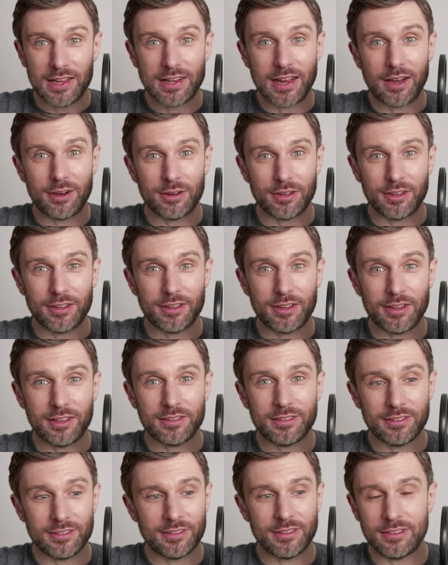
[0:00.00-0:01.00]
Now,
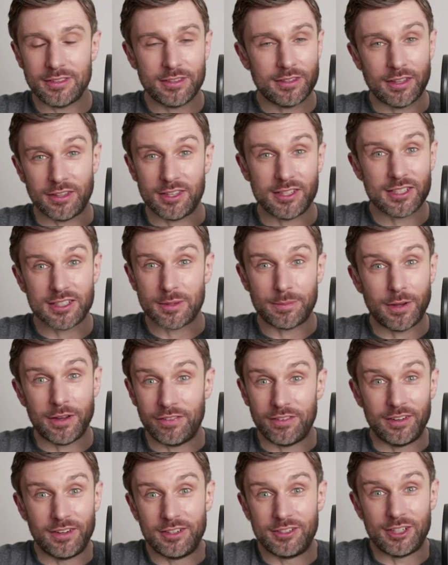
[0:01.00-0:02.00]
you know, this is a
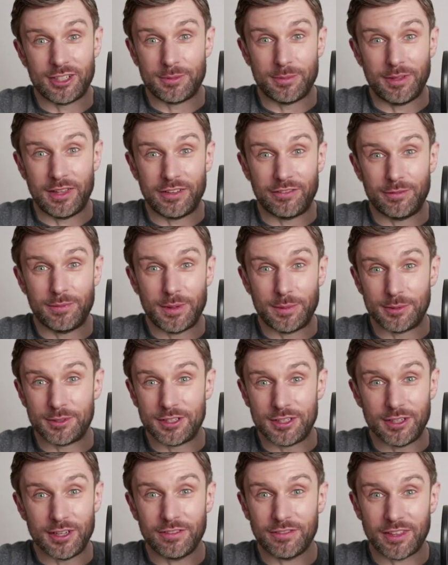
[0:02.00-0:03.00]
perfectly legitimate thing for people
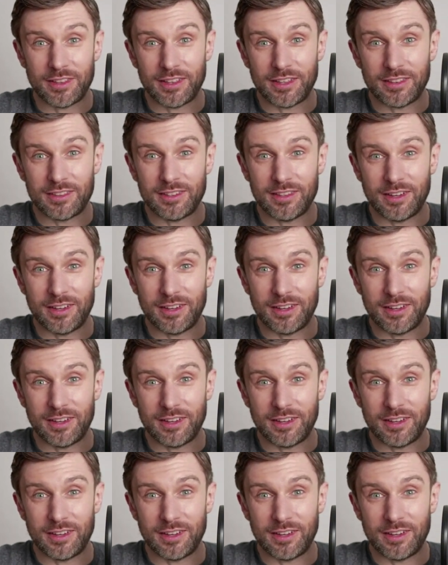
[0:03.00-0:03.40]
to do if they think,